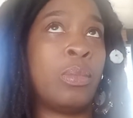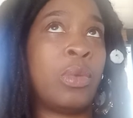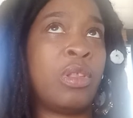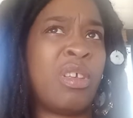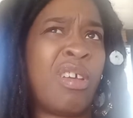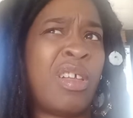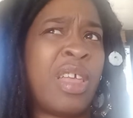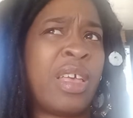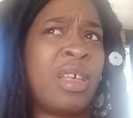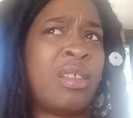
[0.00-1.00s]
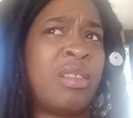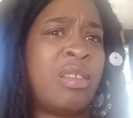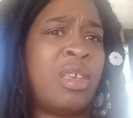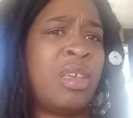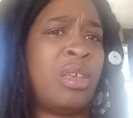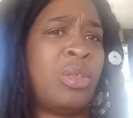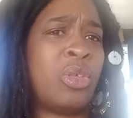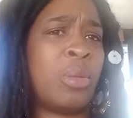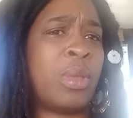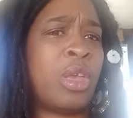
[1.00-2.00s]
what's it called, like a seed
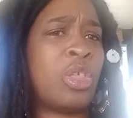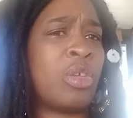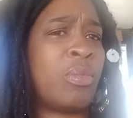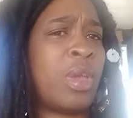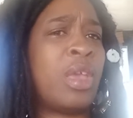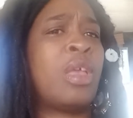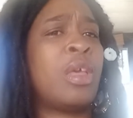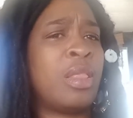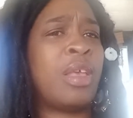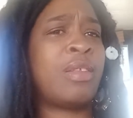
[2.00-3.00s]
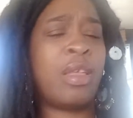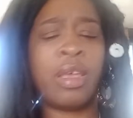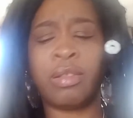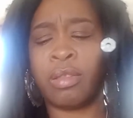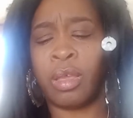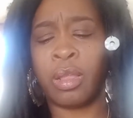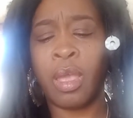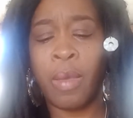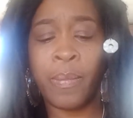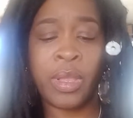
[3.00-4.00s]
germination rate. That's how that's done.
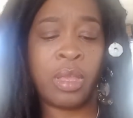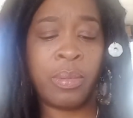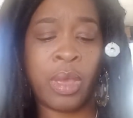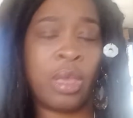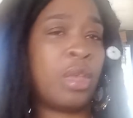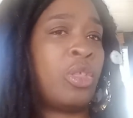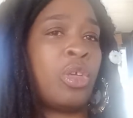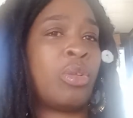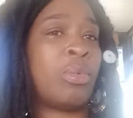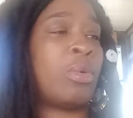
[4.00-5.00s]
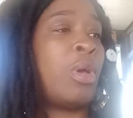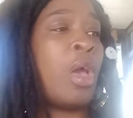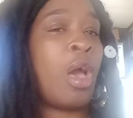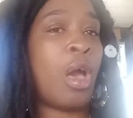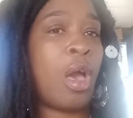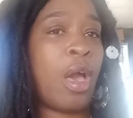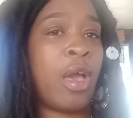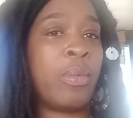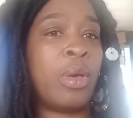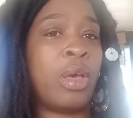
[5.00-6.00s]
But anyway, in general,
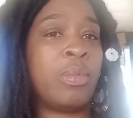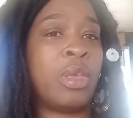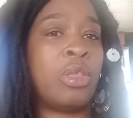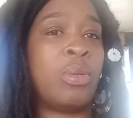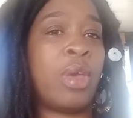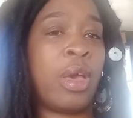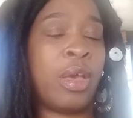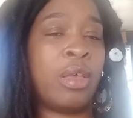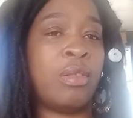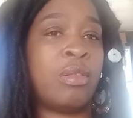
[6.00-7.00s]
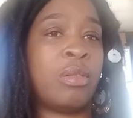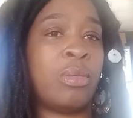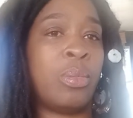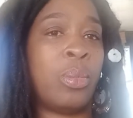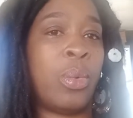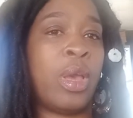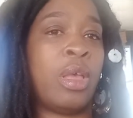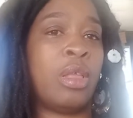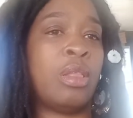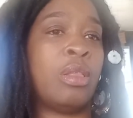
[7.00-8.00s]
I will update you guys
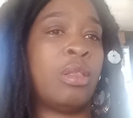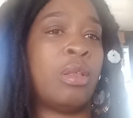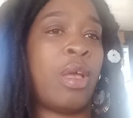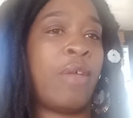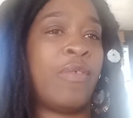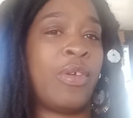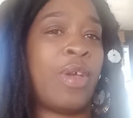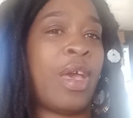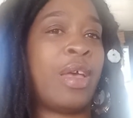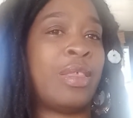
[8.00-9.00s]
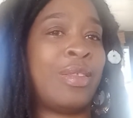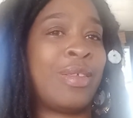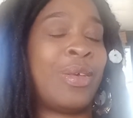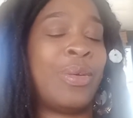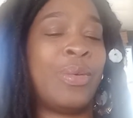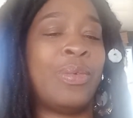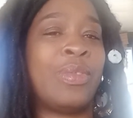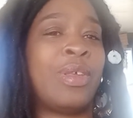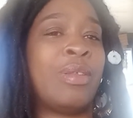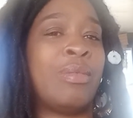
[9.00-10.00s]
when I figure out how this
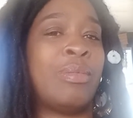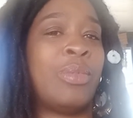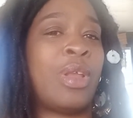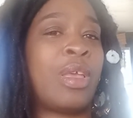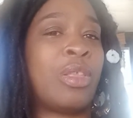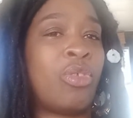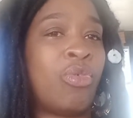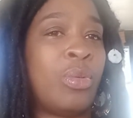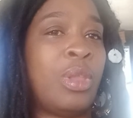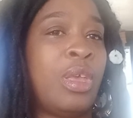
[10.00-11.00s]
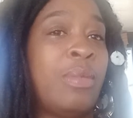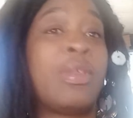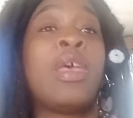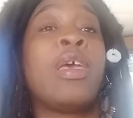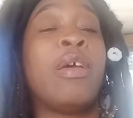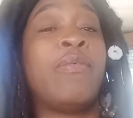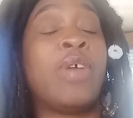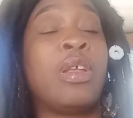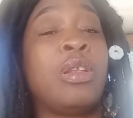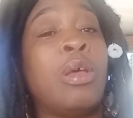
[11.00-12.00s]
goes and when I get the true leaves. If
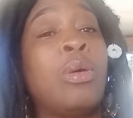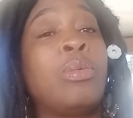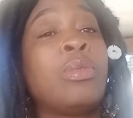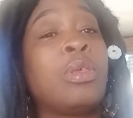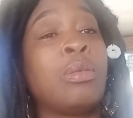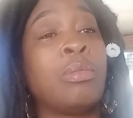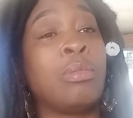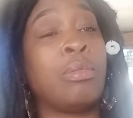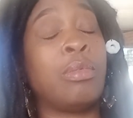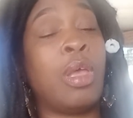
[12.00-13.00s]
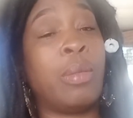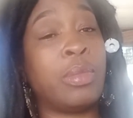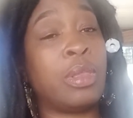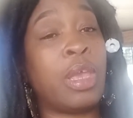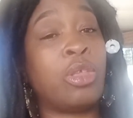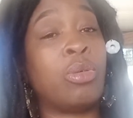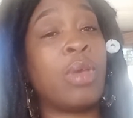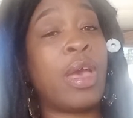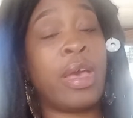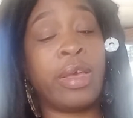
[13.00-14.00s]
I don't update you
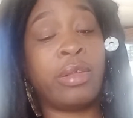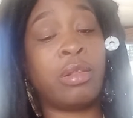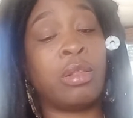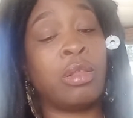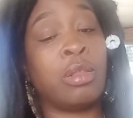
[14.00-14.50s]
guys,